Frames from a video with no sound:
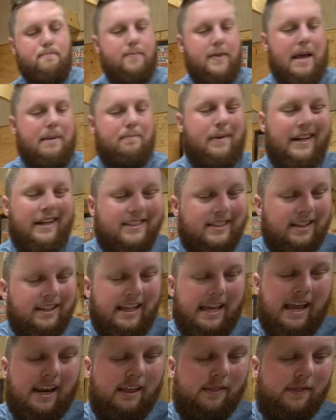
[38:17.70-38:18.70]
Basically
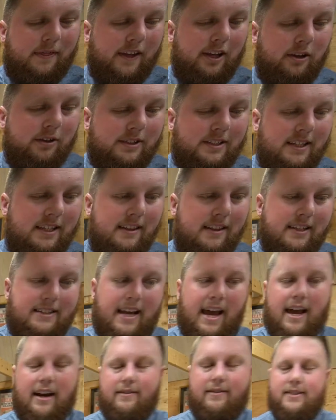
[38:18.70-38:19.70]
anything you see that's
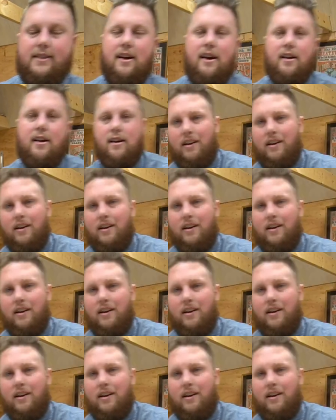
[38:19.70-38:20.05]
out of stock on